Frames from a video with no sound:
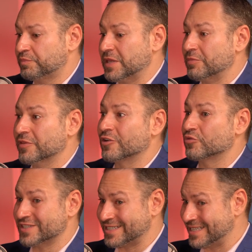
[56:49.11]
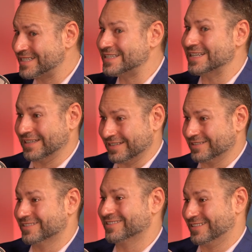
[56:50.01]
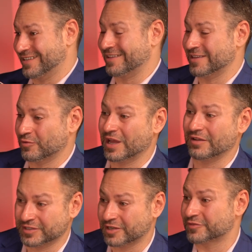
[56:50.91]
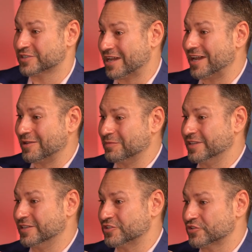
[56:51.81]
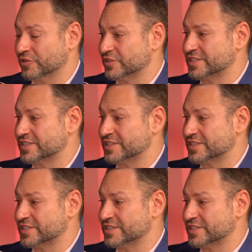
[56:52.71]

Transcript: People that are resisting, I think, will have a tougher time in the industry.